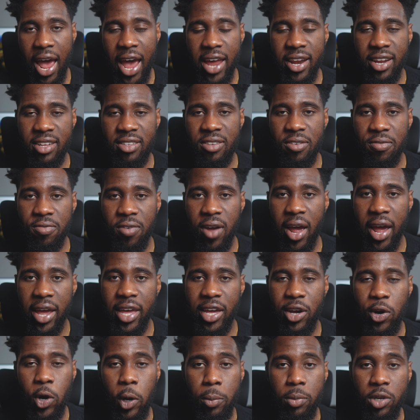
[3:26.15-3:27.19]
Identify
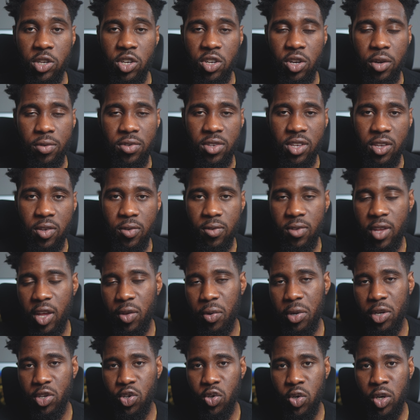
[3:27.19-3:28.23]
a combination of skills that
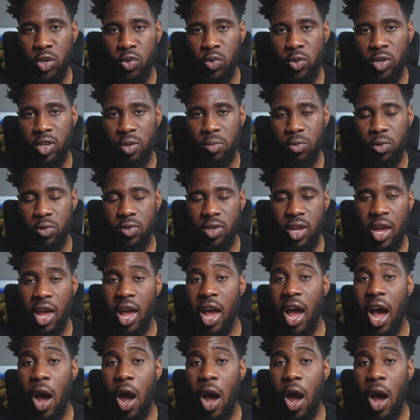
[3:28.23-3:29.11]
you enjoy doing the most.